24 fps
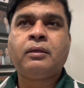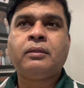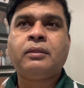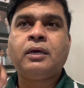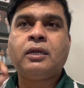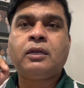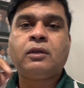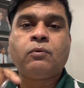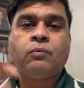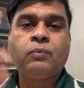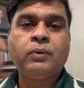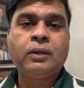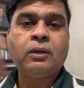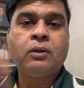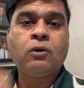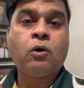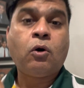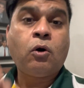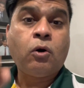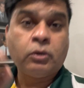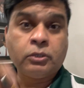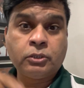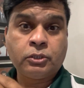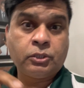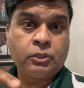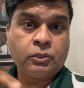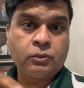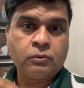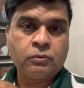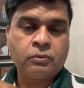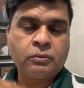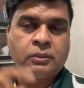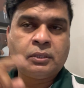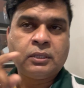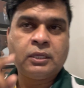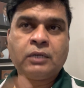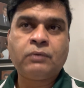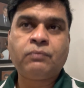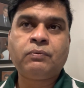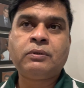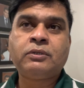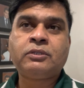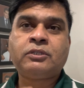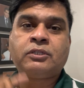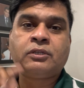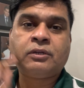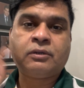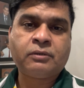That will haunt you, that
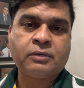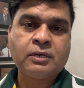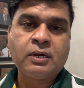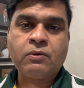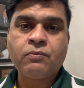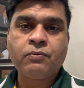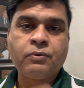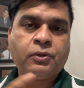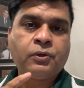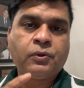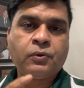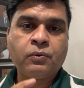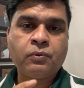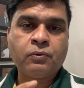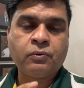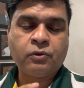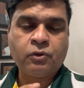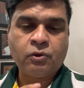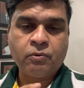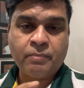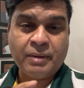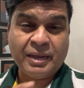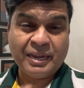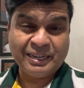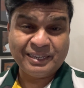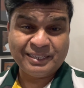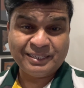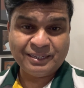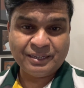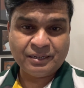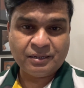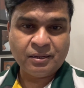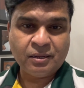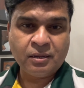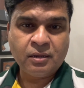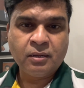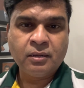will surround you, your mindset,